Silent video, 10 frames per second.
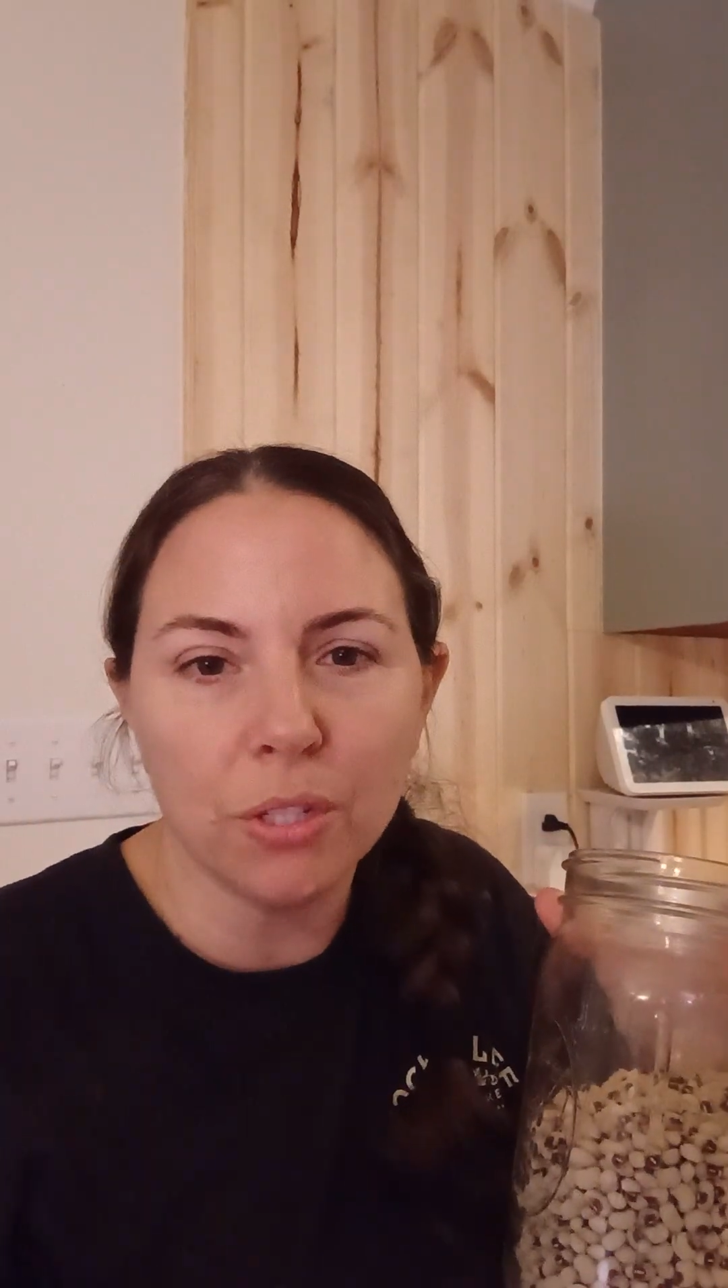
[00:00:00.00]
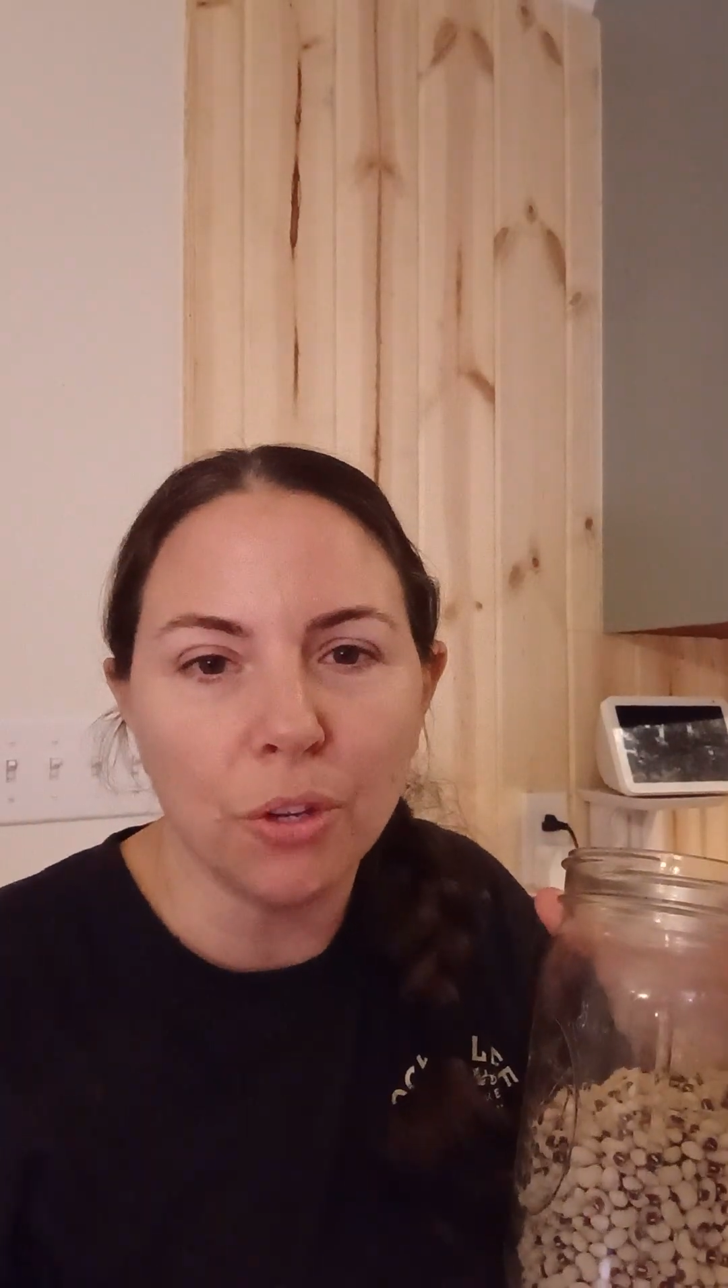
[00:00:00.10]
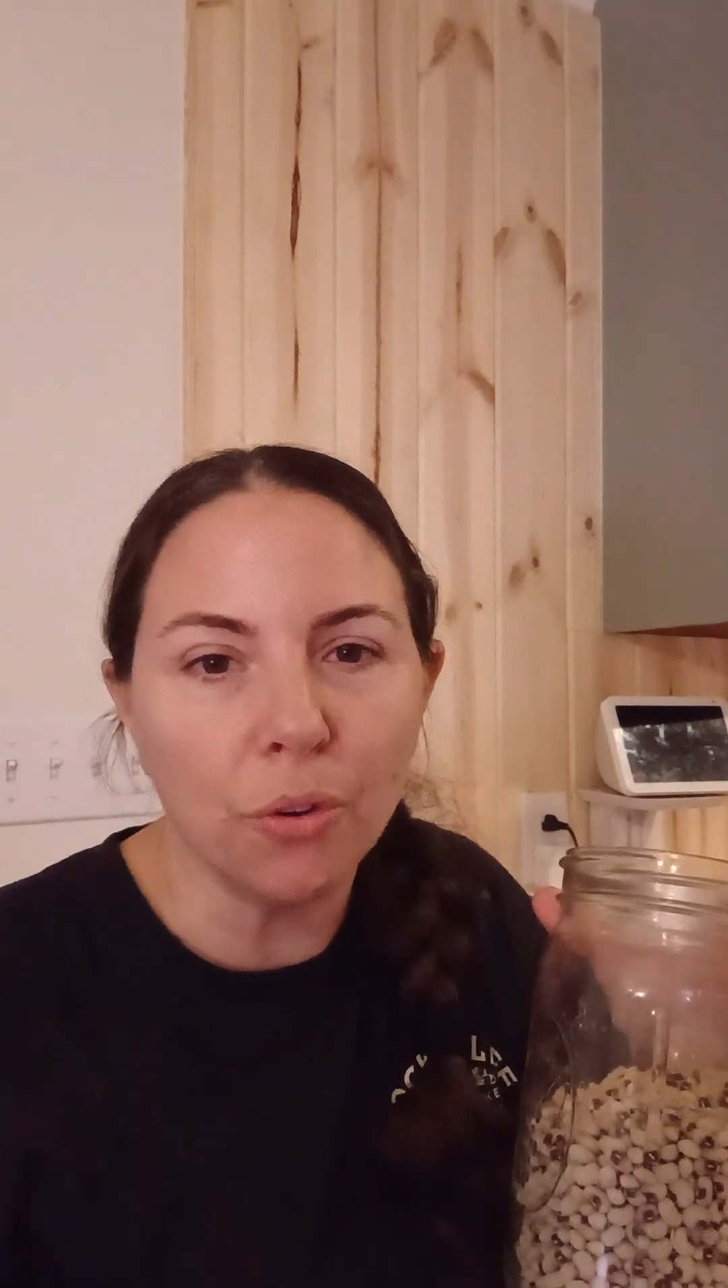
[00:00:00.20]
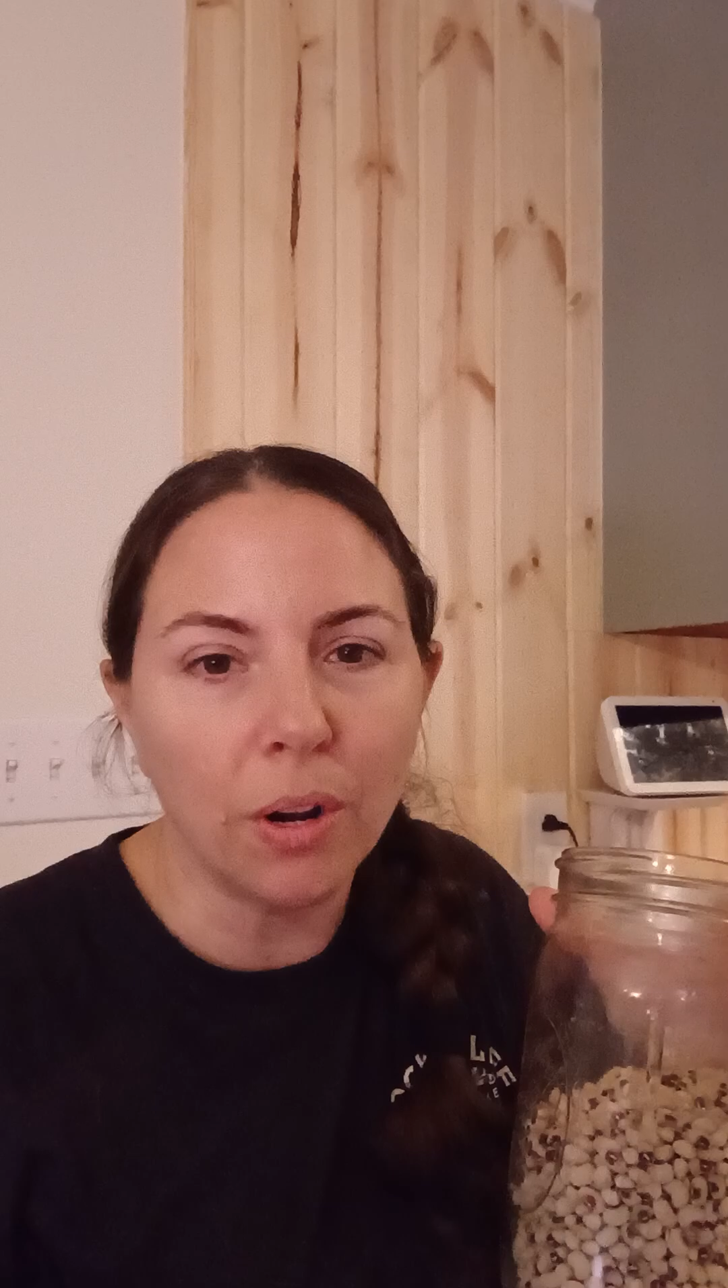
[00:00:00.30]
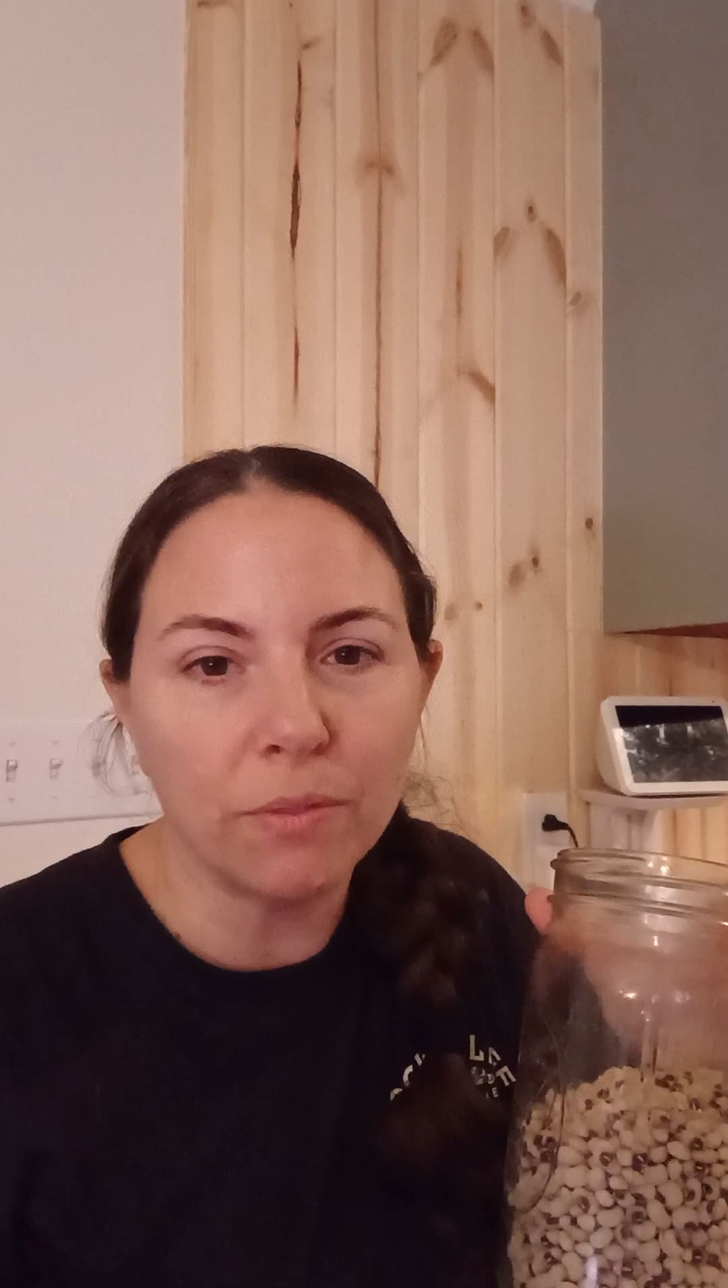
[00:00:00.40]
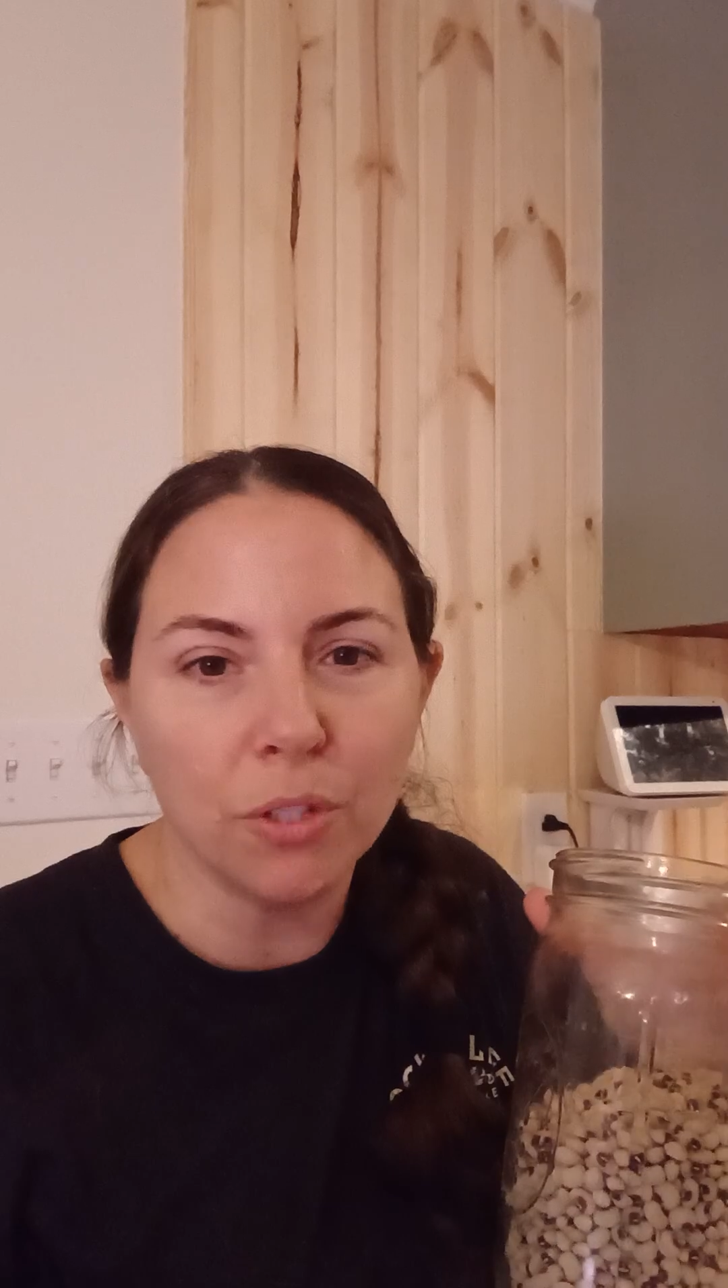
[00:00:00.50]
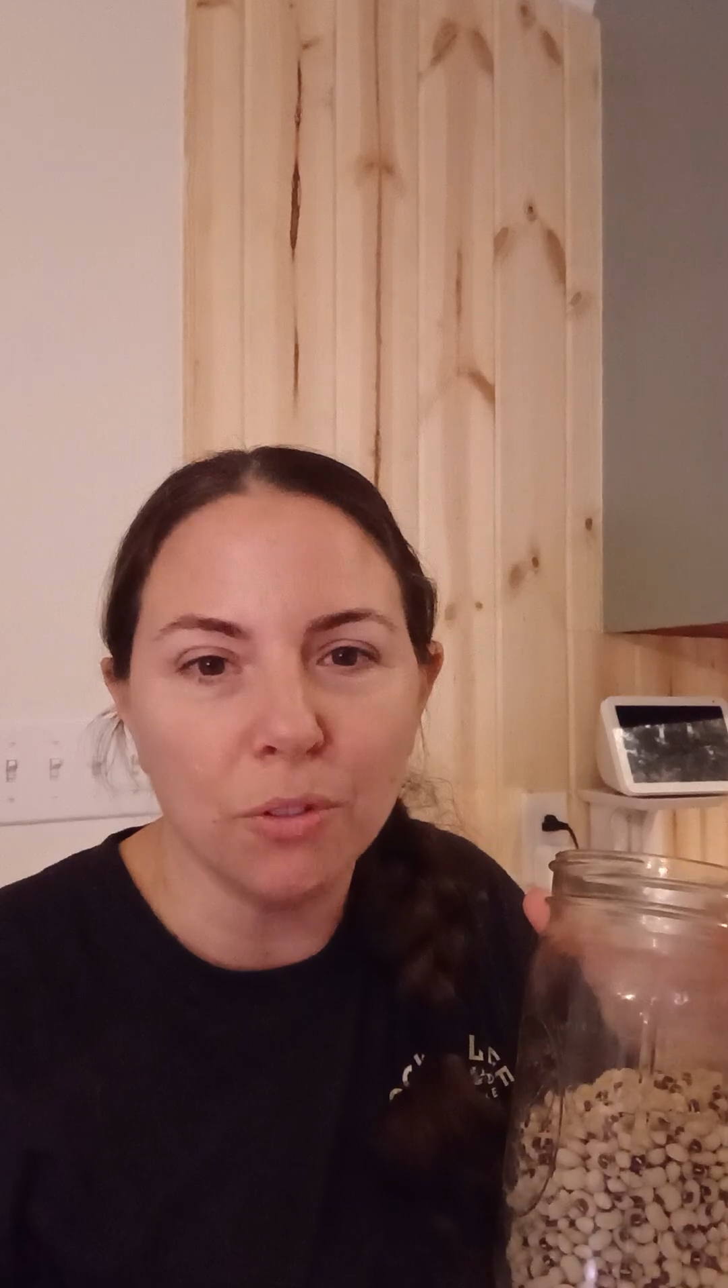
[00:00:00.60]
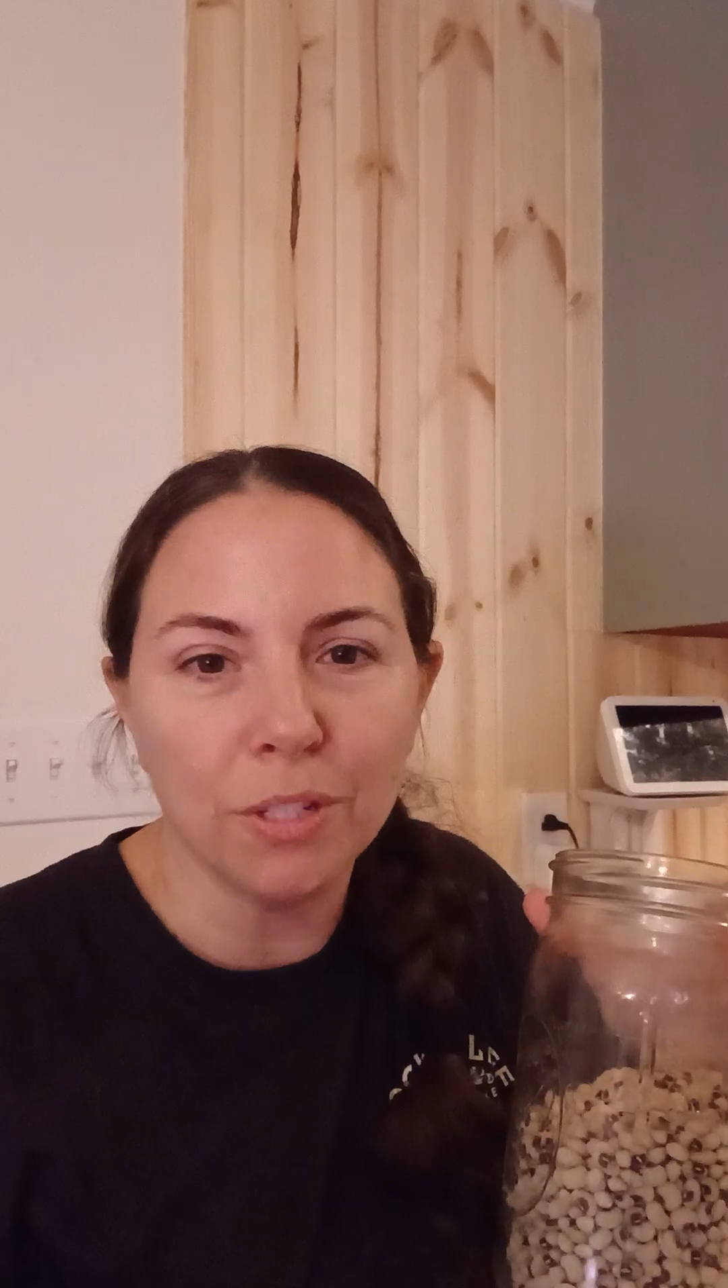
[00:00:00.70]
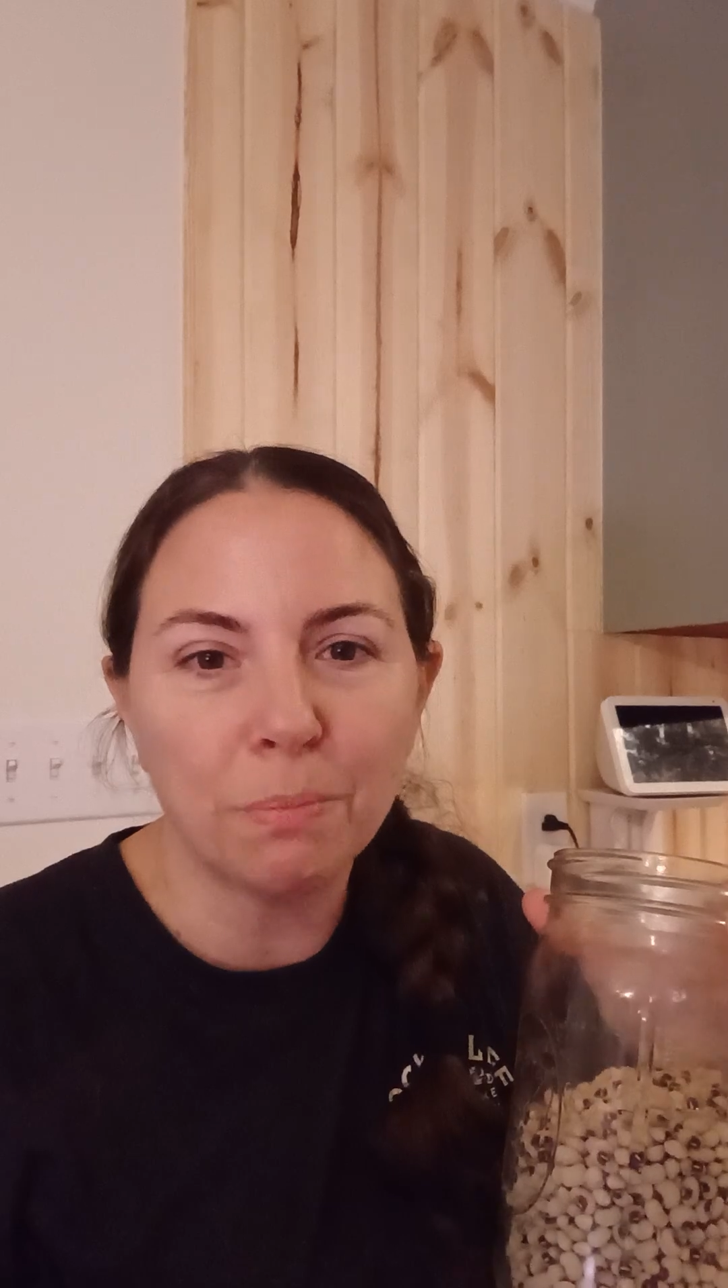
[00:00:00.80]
so you don't have to do this,